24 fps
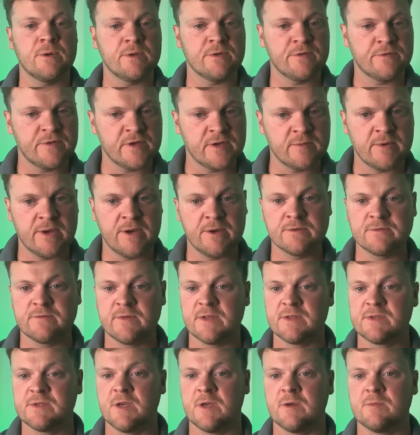The females have
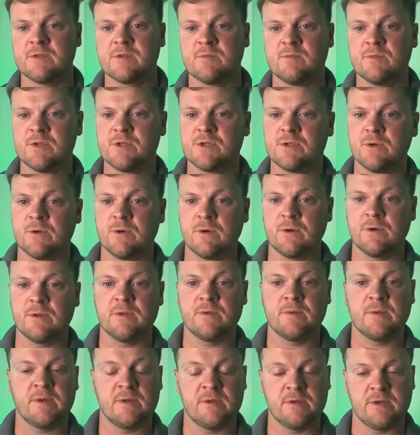had time to mature,
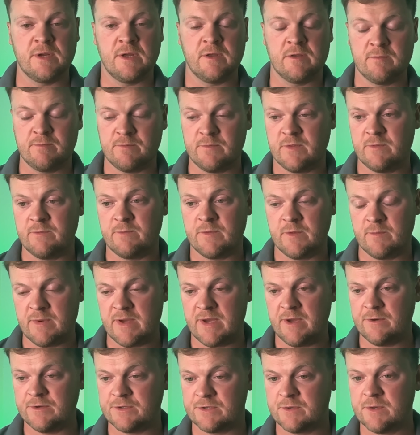and the
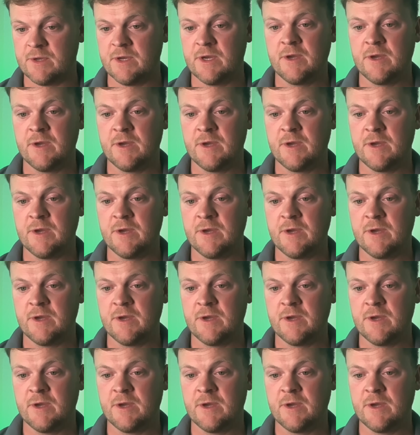males